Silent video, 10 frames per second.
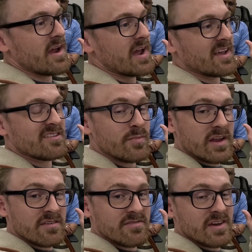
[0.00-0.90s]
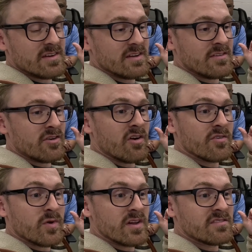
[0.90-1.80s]
I guess, benefit in their
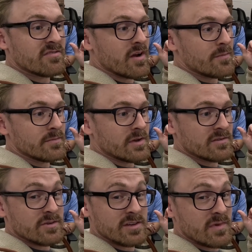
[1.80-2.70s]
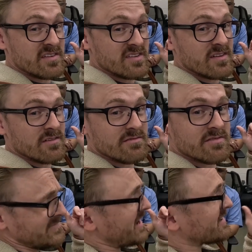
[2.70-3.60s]
own ways from, including myself.
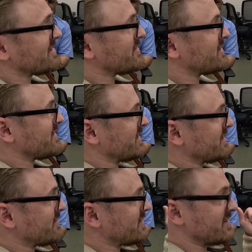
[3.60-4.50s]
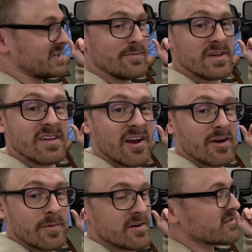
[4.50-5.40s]
Heck, even EB,
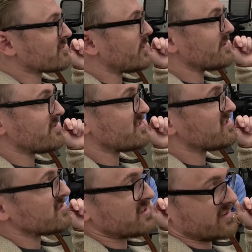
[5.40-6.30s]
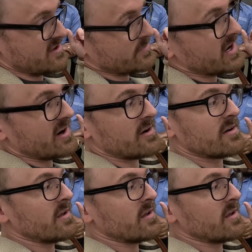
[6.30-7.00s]
Eric Berger's wife, is using them now.